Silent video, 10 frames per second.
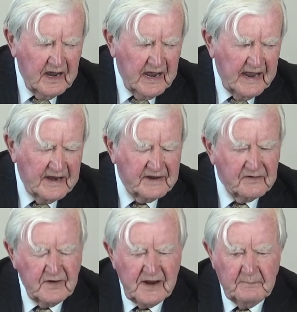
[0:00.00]
in the
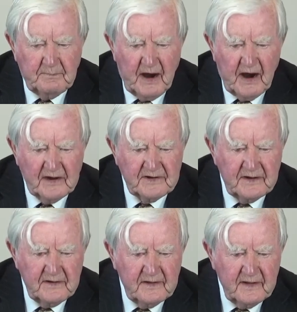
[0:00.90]
Green
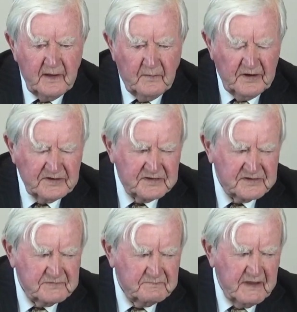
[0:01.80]
Party, which
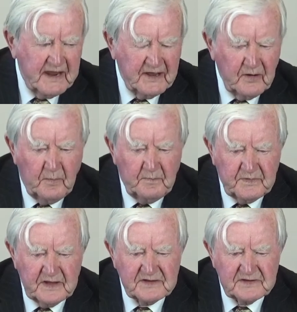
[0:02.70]
is making up
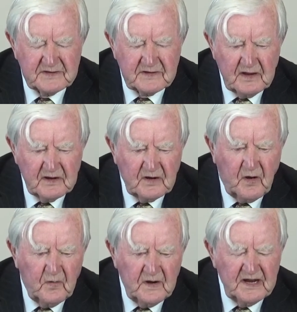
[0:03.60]
this
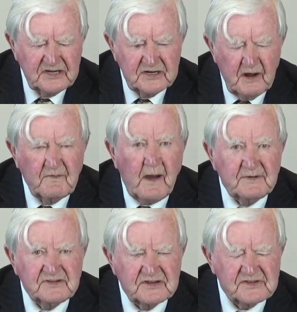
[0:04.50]
coalition of
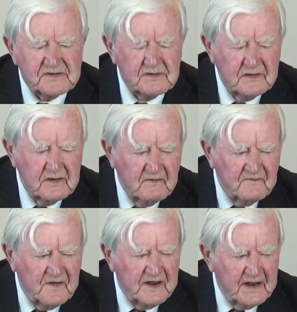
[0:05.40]
opposites,
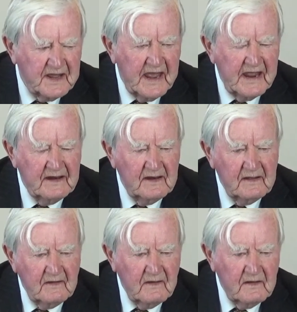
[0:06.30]
Fine Gael,
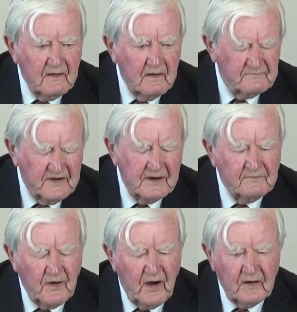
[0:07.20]
Fianna
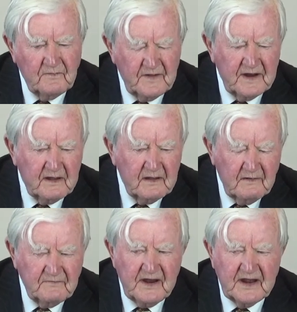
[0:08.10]
Fáil,
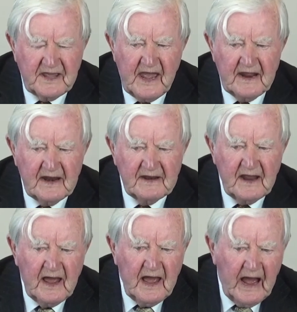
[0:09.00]
Fine Gael
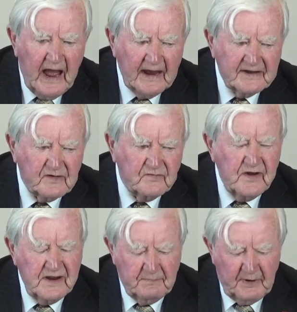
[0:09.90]
and the
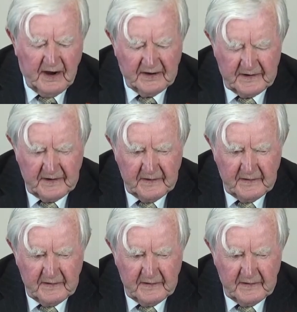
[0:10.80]
Green Party.